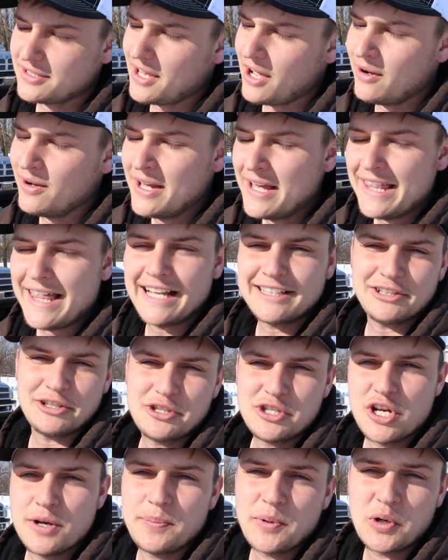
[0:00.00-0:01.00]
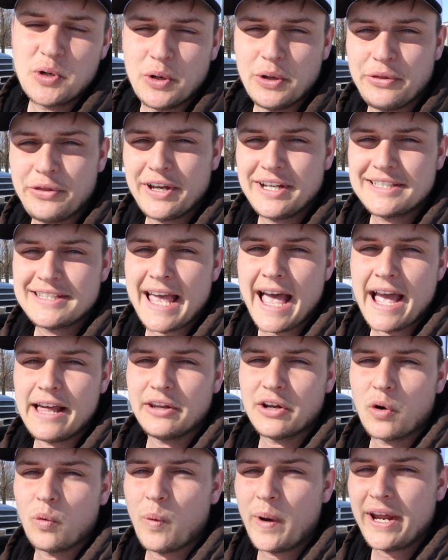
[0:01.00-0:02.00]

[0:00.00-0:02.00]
So that's a super cool thing, Tyler.